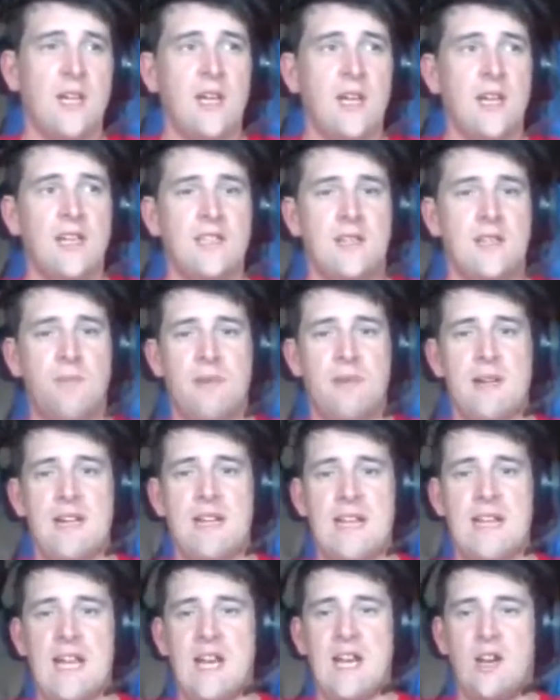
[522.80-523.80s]

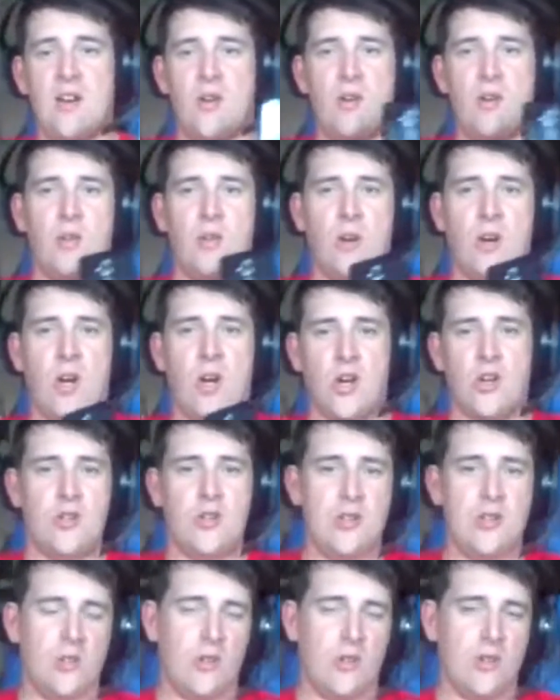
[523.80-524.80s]
depending how hard
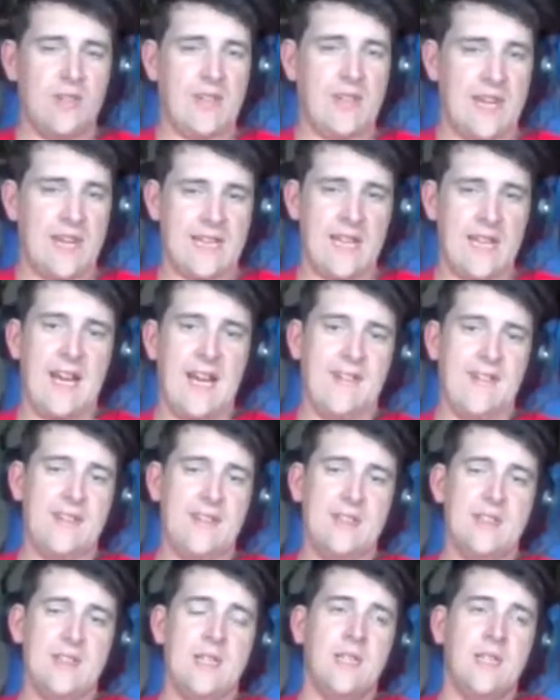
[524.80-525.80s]
you're on that
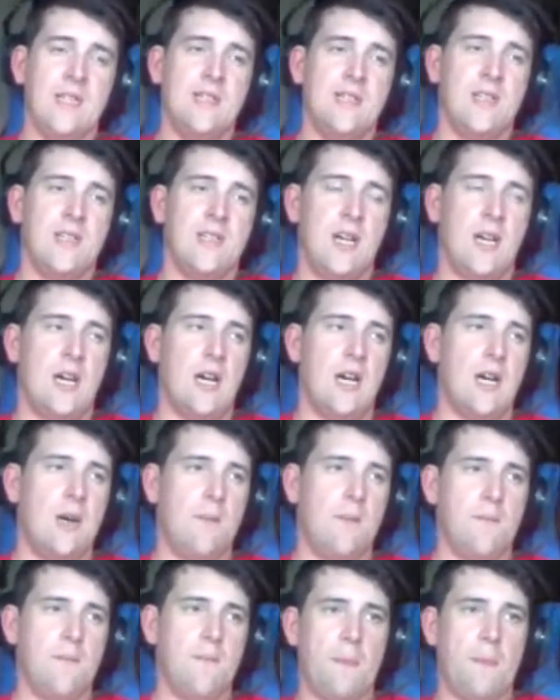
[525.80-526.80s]
data.
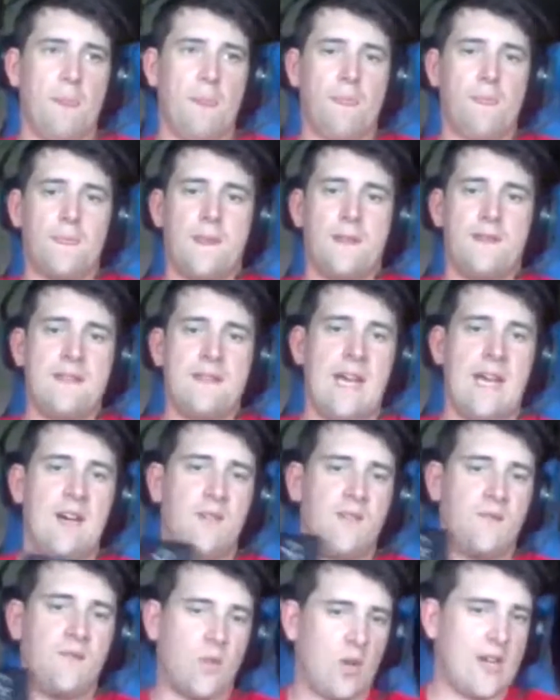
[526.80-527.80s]
Now,
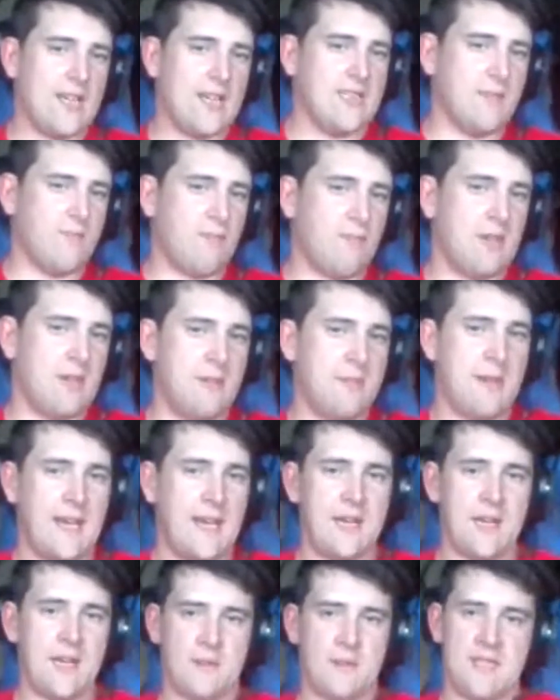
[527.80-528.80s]
Verizon
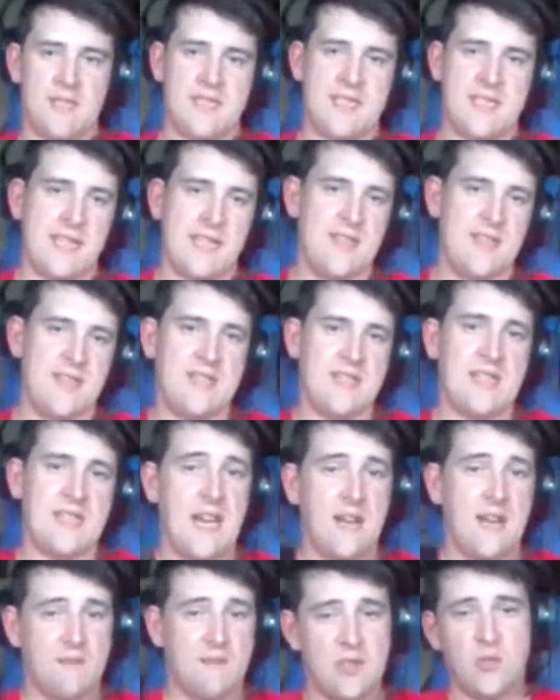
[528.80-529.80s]
prepaid, I'm going to say this.
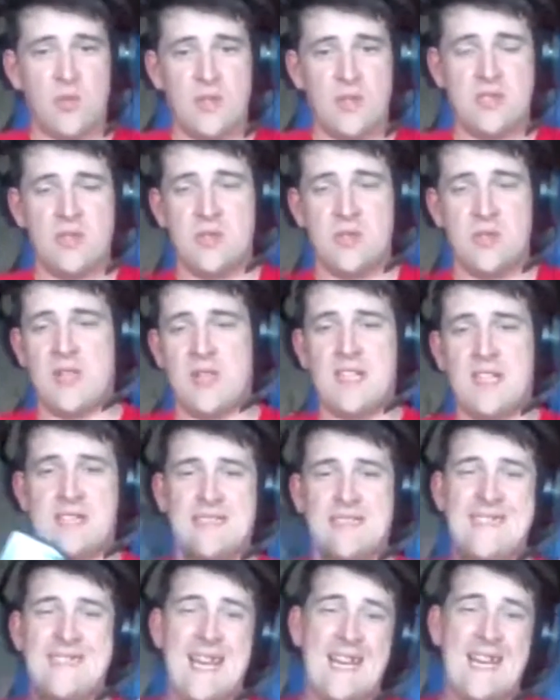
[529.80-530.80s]
After 22 gigs,
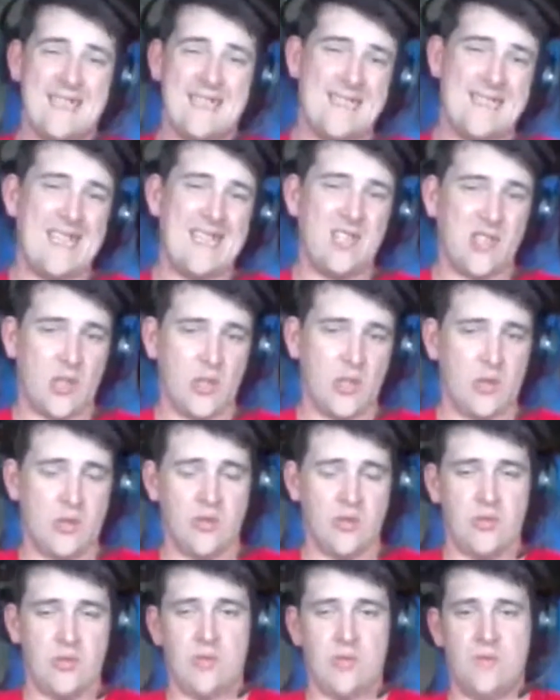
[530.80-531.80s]
yes, they slow
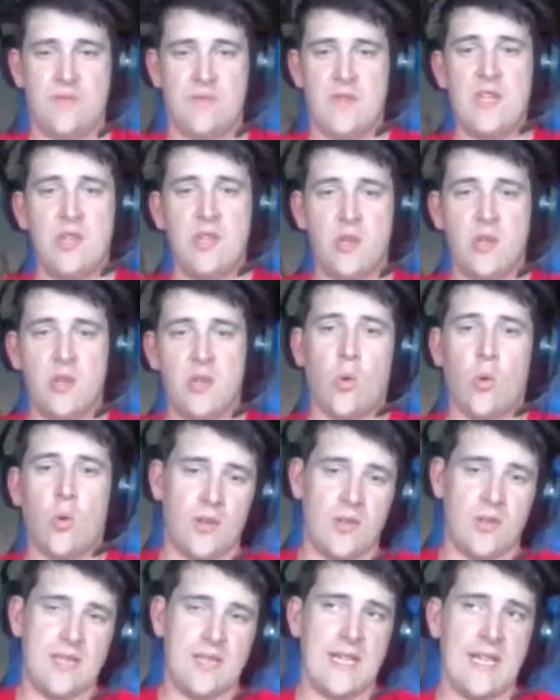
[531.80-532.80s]
your video
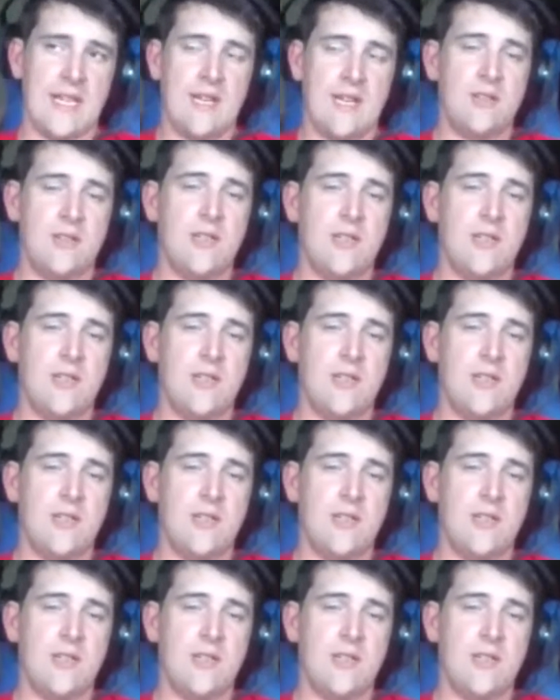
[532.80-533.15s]
quality down